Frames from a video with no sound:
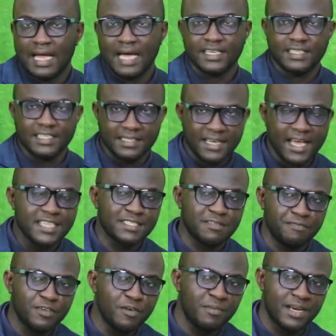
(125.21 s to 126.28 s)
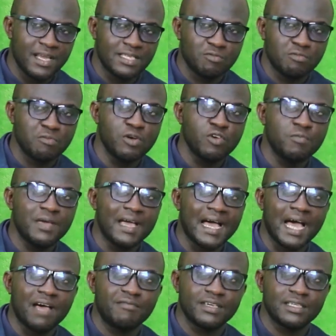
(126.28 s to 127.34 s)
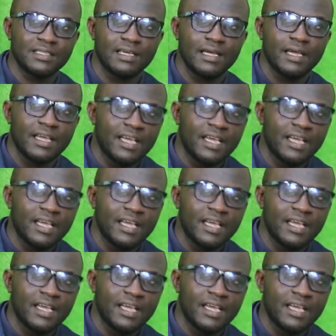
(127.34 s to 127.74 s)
And in the next few minutes, we will be having